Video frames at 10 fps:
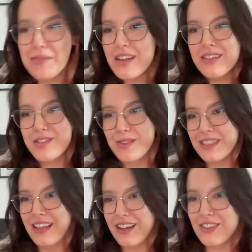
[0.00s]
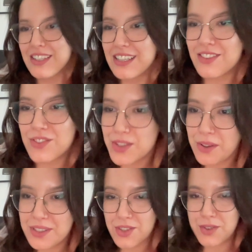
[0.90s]
I'm gonna do it now. Like, there's
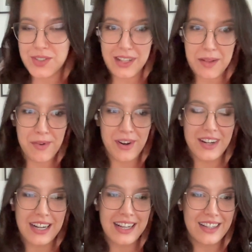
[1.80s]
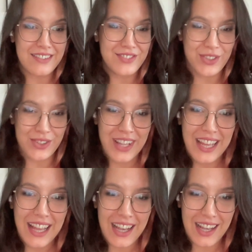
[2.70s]
no excuse anymore. I have to.
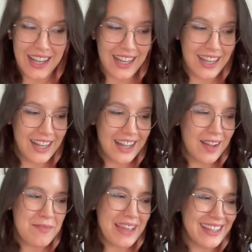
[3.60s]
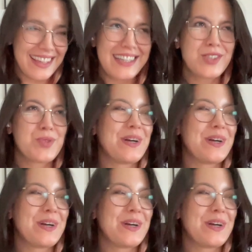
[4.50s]
I made like a